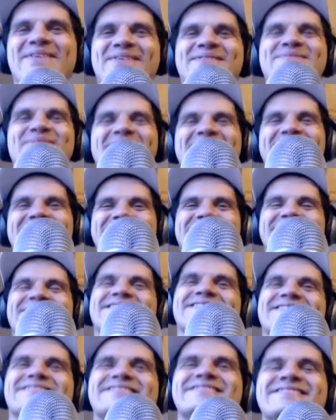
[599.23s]
oh like
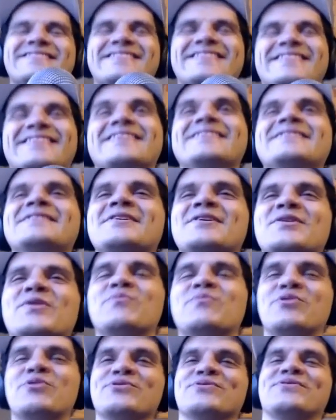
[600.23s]
that.
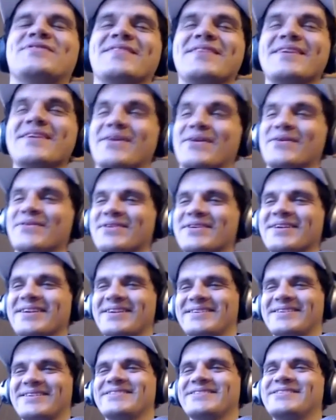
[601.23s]
Bruce Lee over
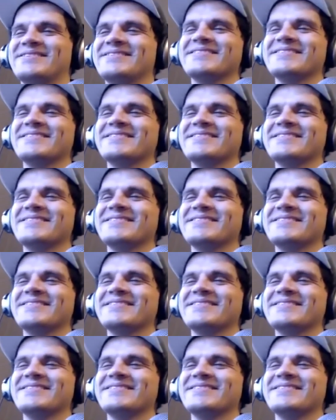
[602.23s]
here.